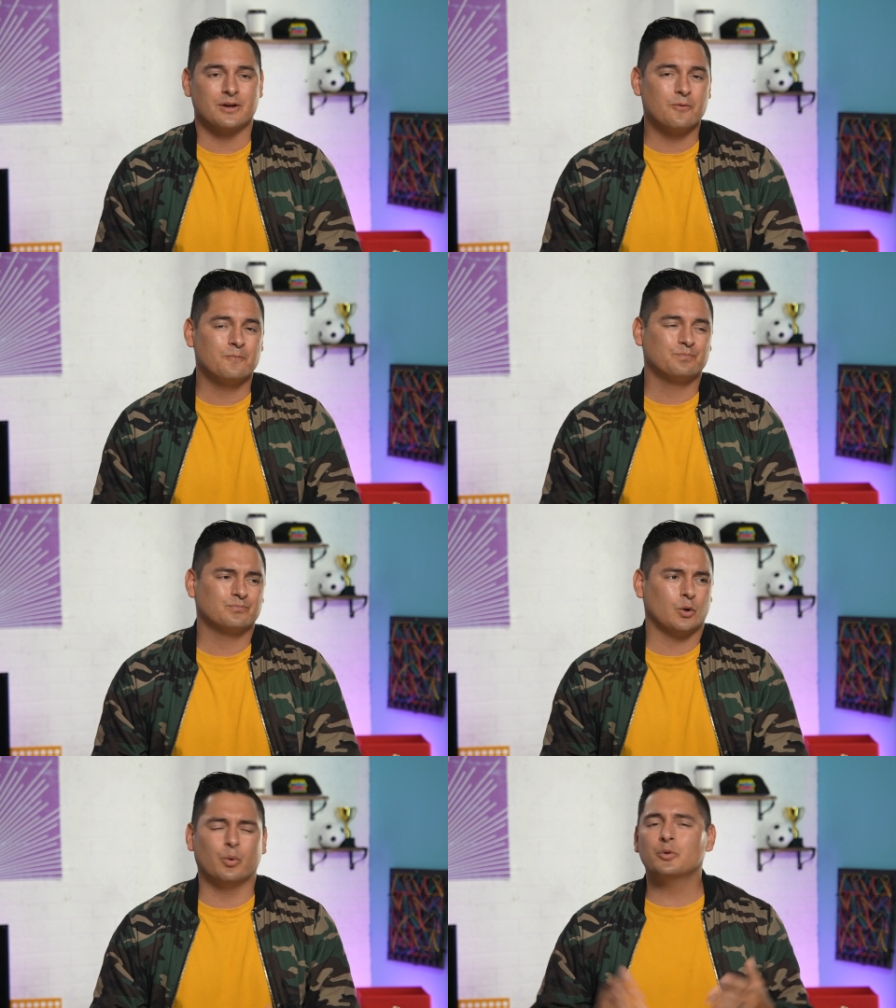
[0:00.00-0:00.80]
So
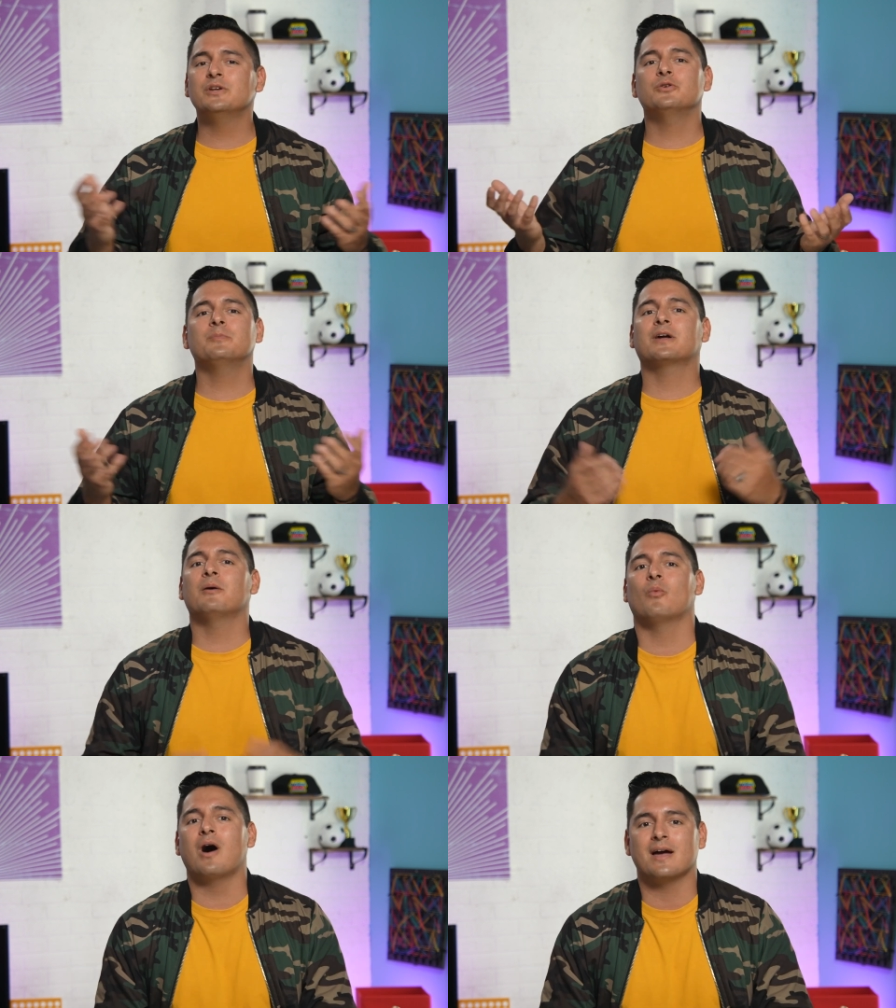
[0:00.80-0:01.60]
what do we do to
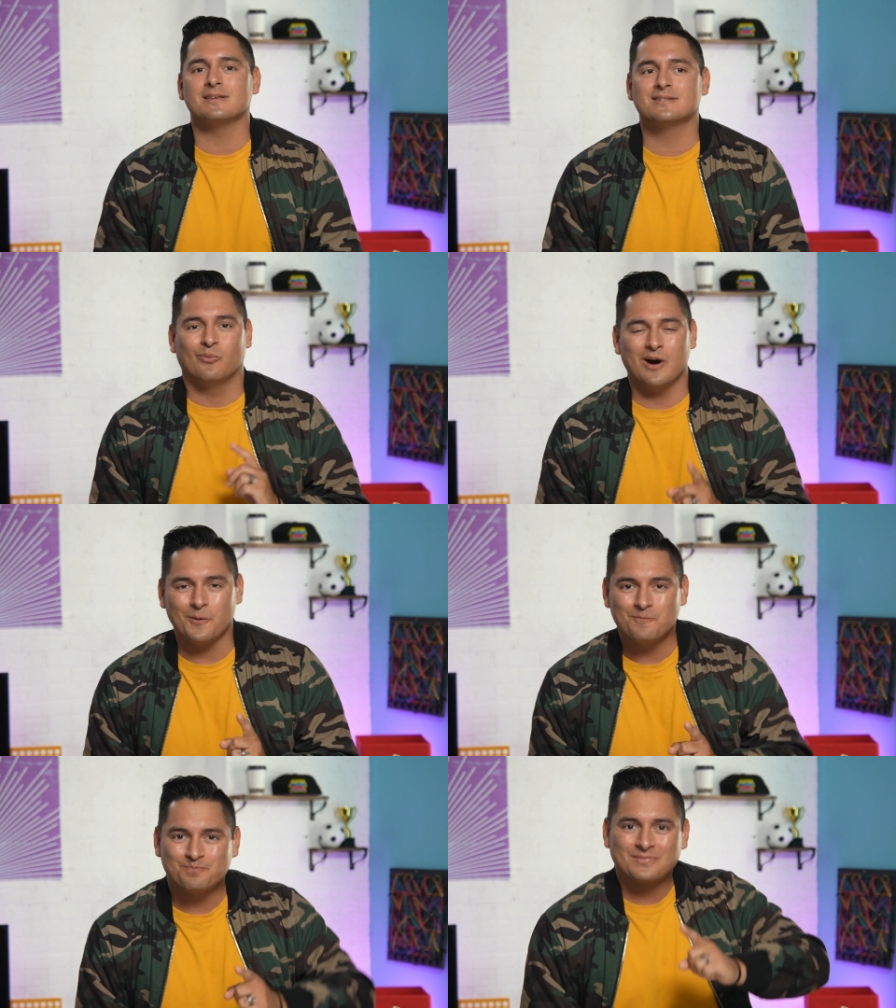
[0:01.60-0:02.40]
become wise?
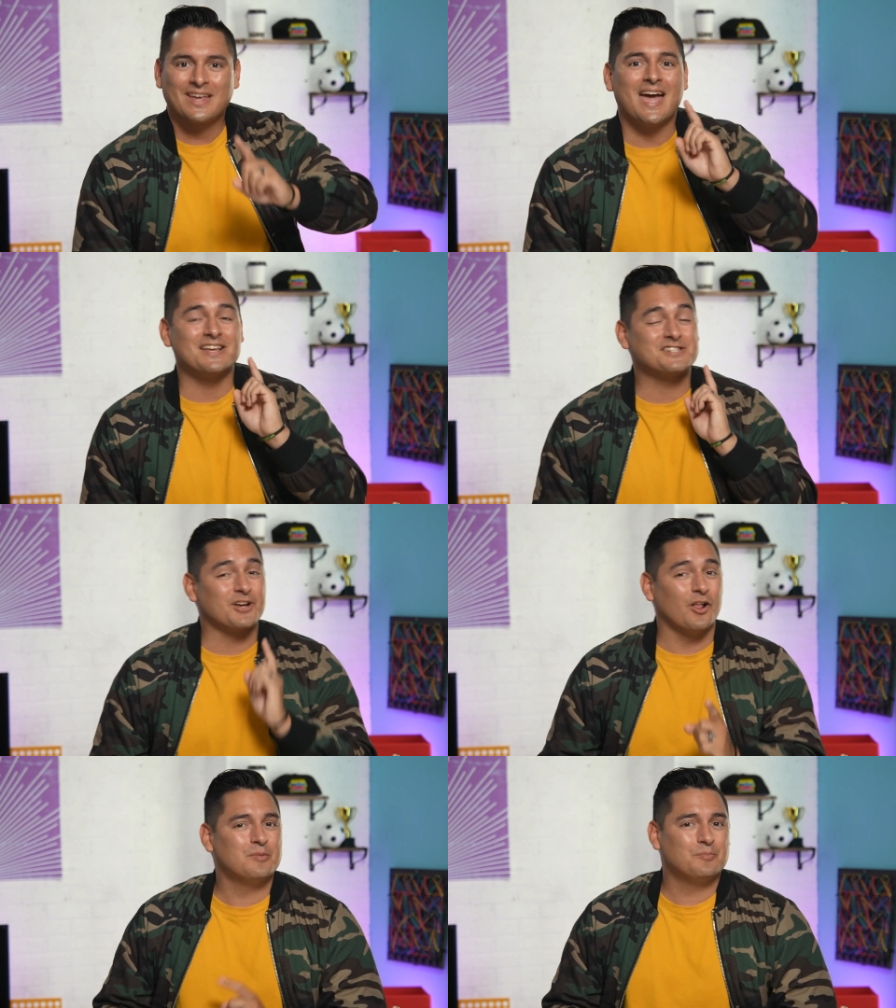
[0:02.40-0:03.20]
Well, as
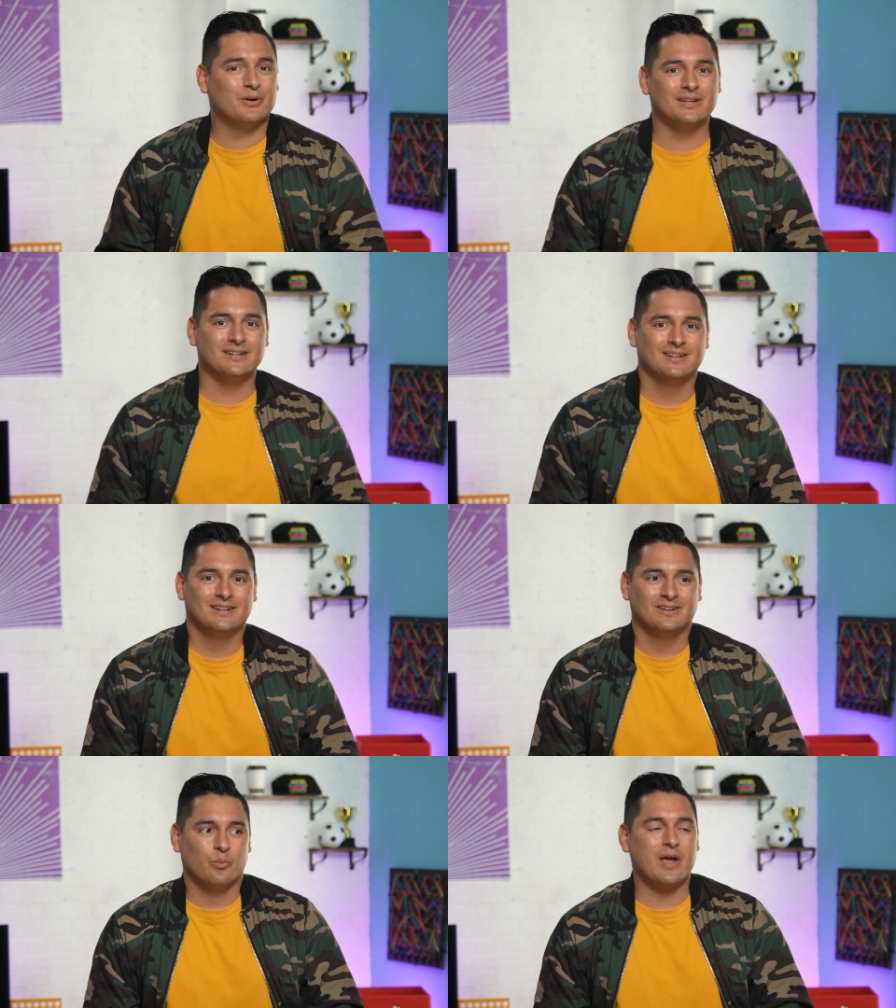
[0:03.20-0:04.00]
Solomon put it,
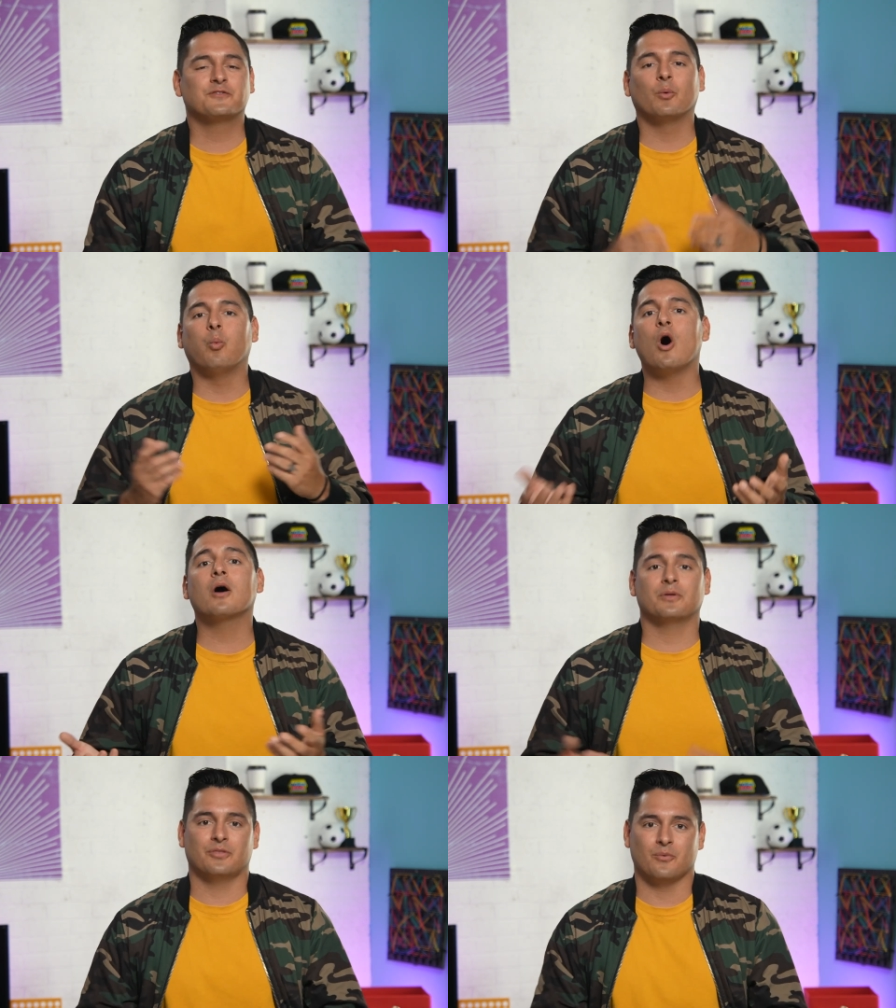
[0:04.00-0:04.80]
we have to
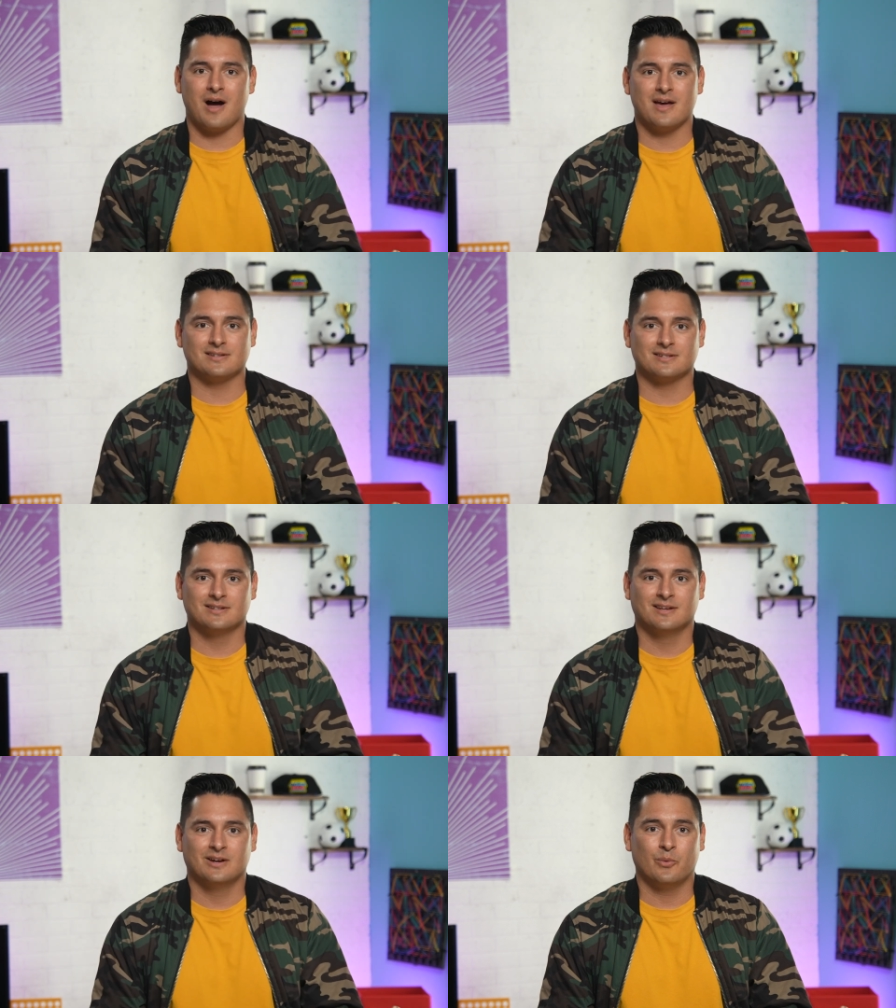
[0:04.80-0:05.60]
walk with the wise.
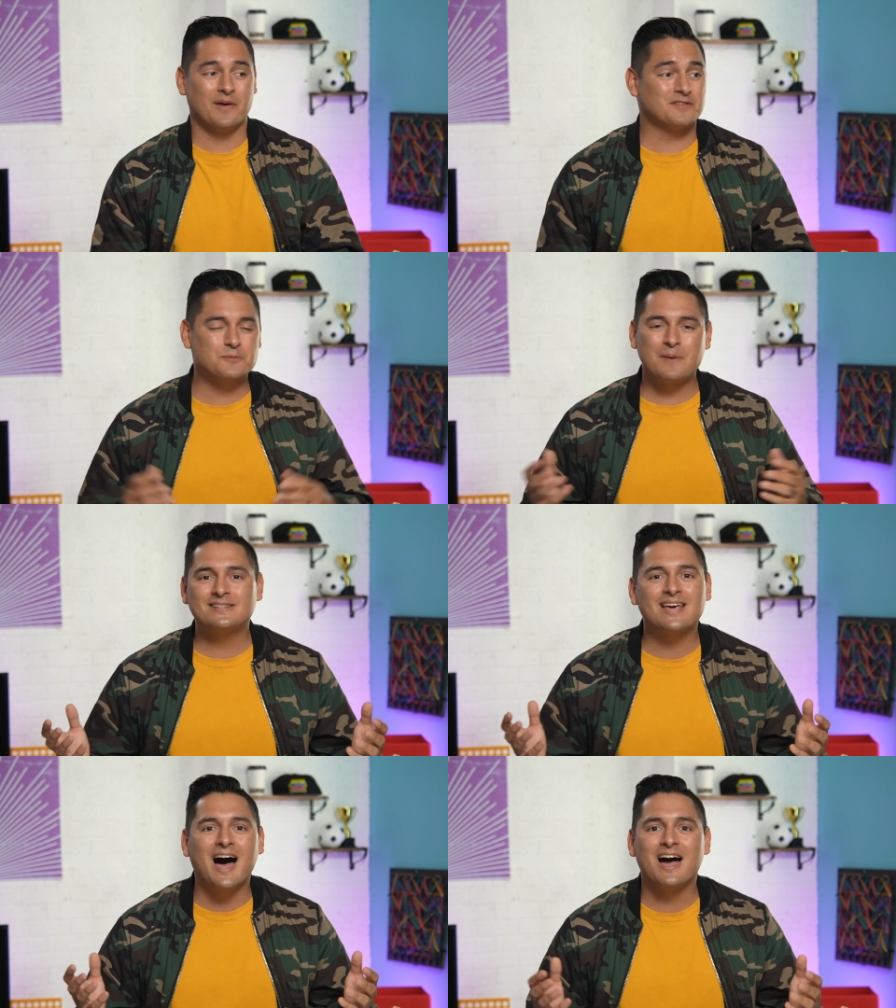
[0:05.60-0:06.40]
We have to
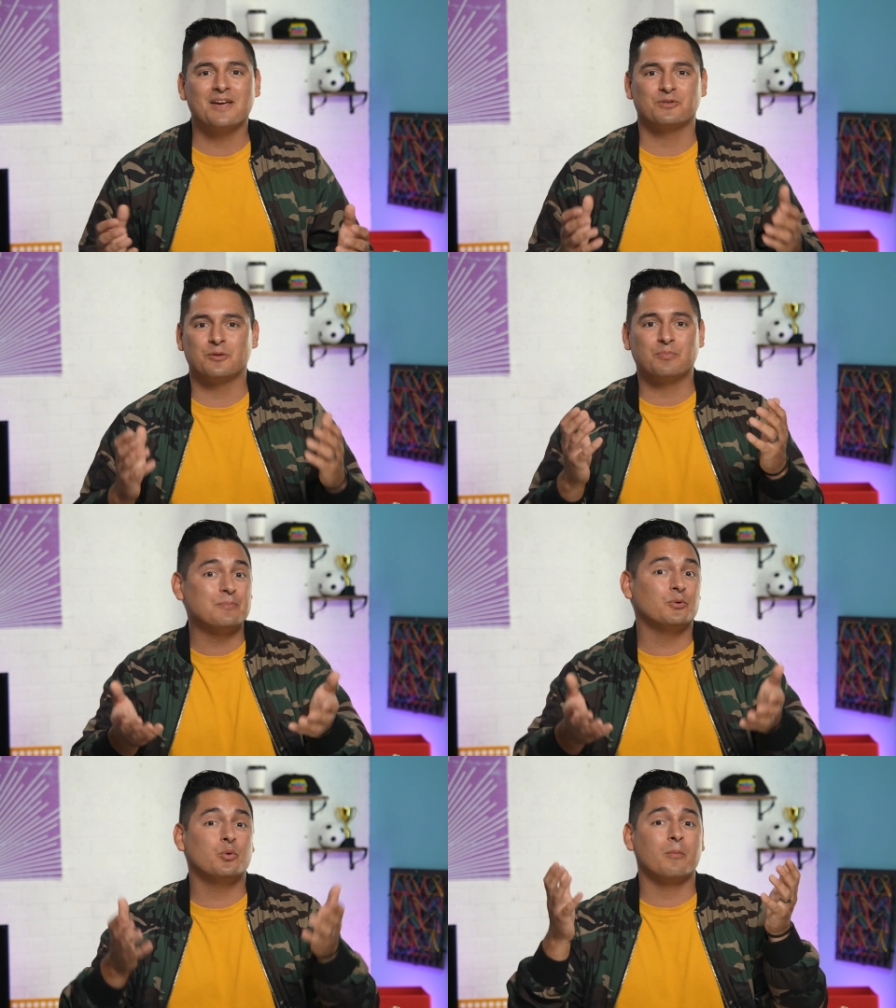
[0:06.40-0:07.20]
spend time with the
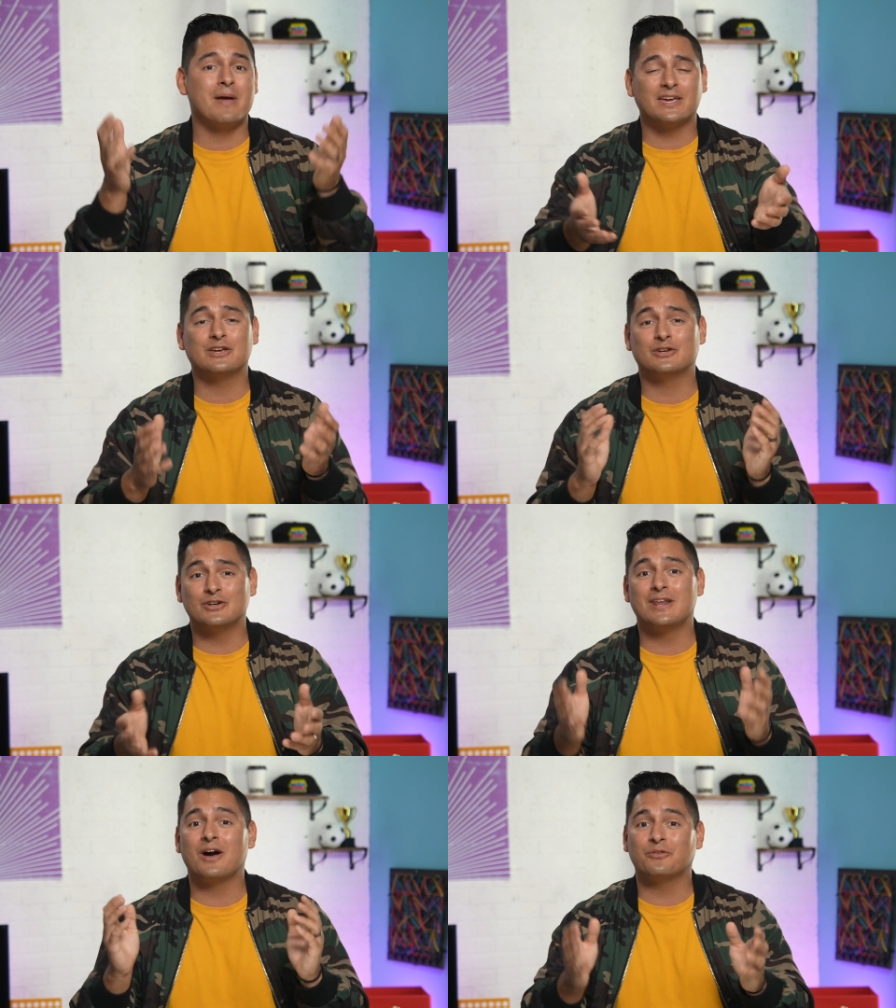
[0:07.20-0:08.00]
people who are making
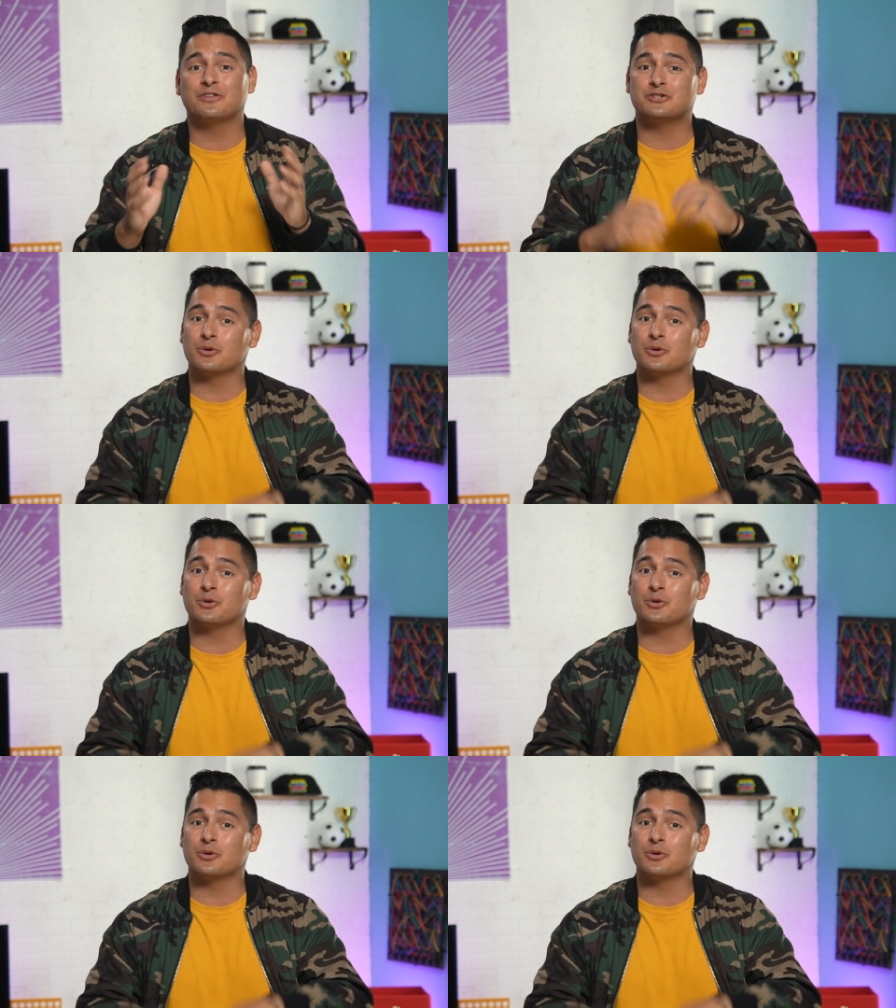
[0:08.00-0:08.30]
good, healthy